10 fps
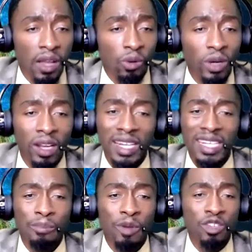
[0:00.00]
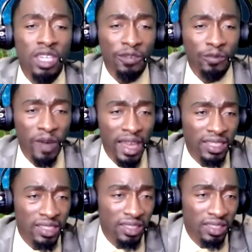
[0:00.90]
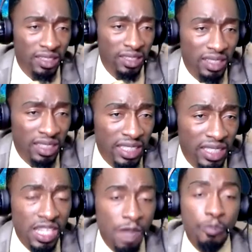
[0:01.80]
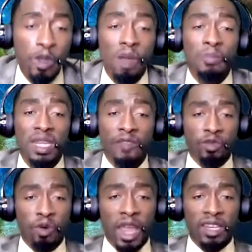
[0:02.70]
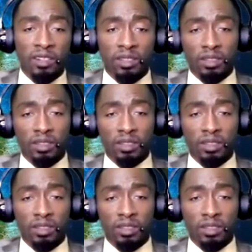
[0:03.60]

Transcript: What are the number you can find? The payer benefit rider.